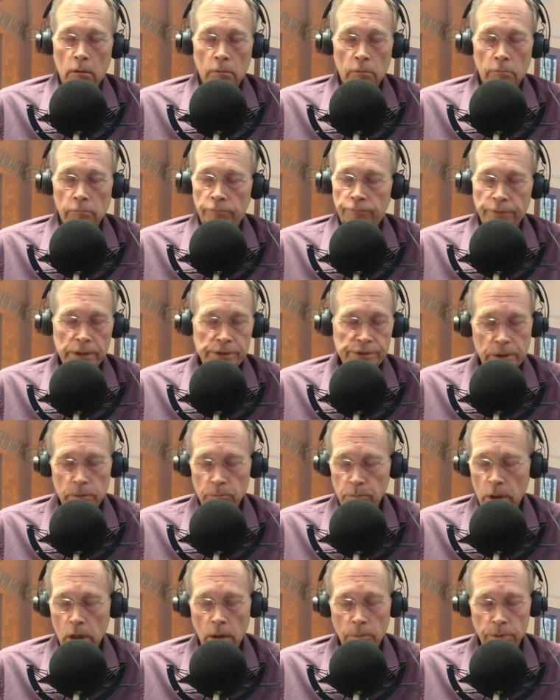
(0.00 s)
fixing
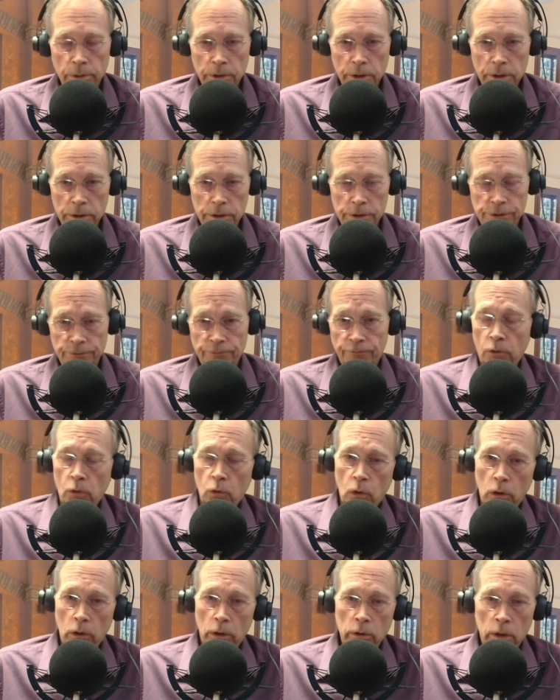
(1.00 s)
properties
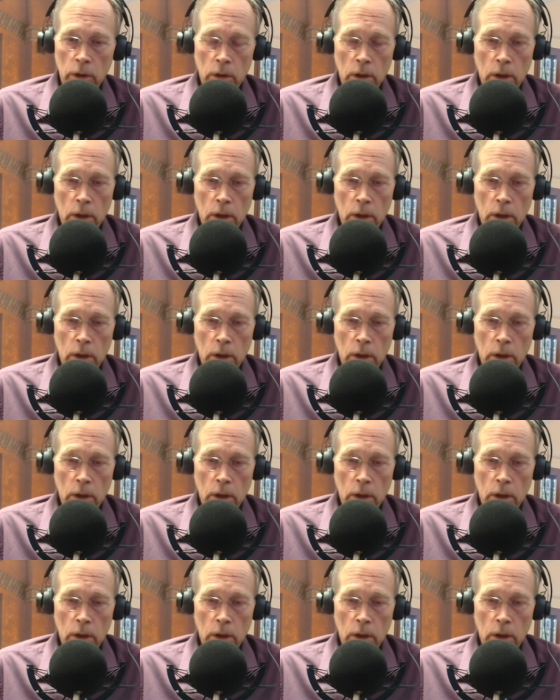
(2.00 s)
for